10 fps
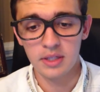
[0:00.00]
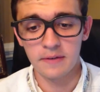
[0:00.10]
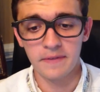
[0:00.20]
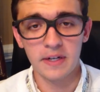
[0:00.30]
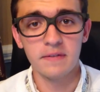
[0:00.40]
the
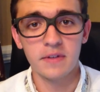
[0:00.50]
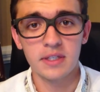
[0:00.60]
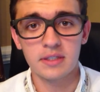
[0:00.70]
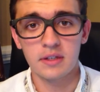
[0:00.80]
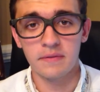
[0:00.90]

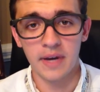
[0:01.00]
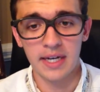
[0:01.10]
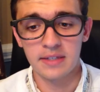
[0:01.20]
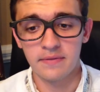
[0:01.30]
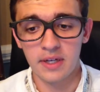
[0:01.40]
effectiveness of
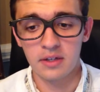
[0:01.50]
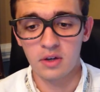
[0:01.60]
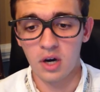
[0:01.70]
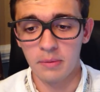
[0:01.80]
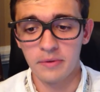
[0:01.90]
activated
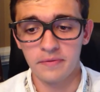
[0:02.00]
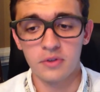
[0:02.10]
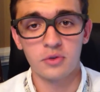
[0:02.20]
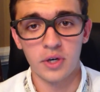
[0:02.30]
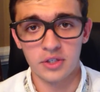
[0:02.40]
carbon
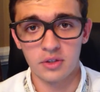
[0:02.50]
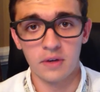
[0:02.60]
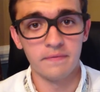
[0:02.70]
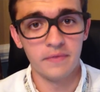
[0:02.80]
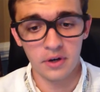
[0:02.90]
filtration
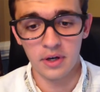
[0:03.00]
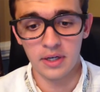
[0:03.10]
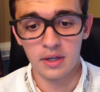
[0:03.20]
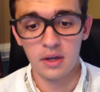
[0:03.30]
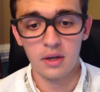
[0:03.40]
on
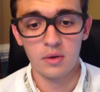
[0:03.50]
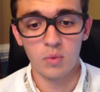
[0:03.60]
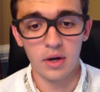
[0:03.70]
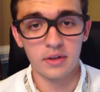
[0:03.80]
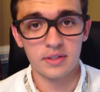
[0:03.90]
varied
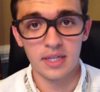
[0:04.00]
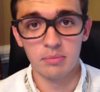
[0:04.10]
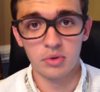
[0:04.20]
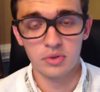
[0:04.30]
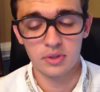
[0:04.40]
water
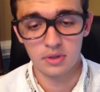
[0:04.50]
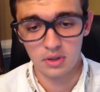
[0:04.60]
samples.